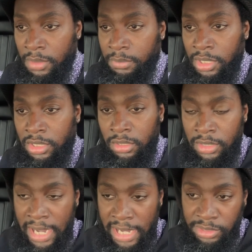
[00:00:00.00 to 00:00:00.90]
But you
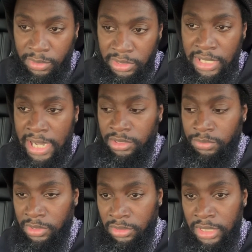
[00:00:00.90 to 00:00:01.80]
know, God's will is God's
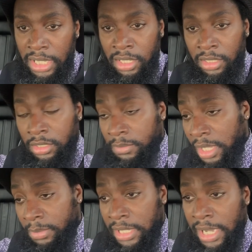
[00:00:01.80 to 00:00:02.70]
will, and it
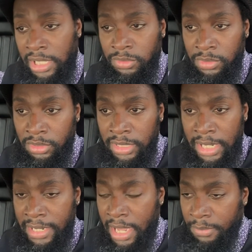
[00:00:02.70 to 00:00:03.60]
may be God's will
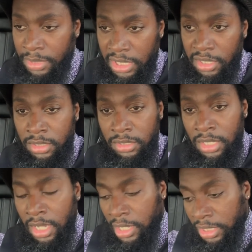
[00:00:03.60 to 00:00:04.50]
that I not be here.
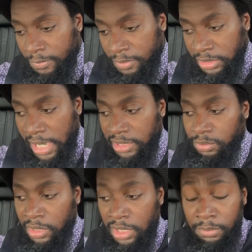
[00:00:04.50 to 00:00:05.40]
And if it's
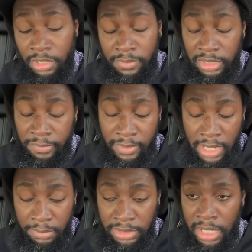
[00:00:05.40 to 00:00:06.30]
God's will, I'm perfectly
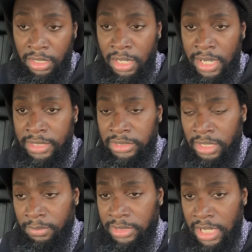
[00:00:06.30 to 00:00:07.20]
fine with that. At the
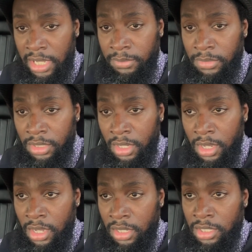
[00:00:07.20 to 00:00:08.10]
same time,
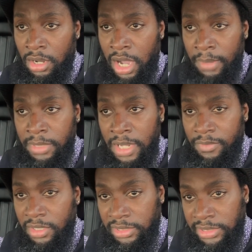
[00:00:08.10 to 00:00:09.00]
you know, I'm
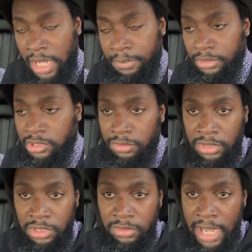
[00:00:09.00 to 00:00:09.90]
never going to stop
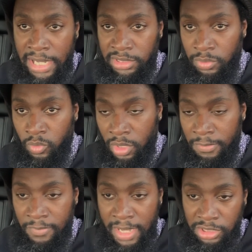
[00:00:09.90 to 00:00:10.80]
pursuing you guys in
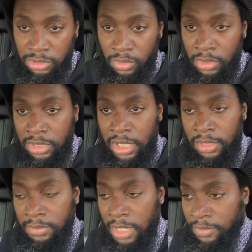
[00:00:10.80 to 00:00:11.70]
one fashion or
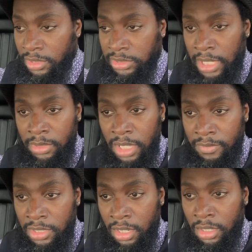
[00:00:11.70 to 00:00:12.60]
another. I'm never going to stop
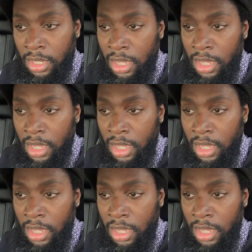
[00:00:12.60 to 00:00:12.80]
loving y'all.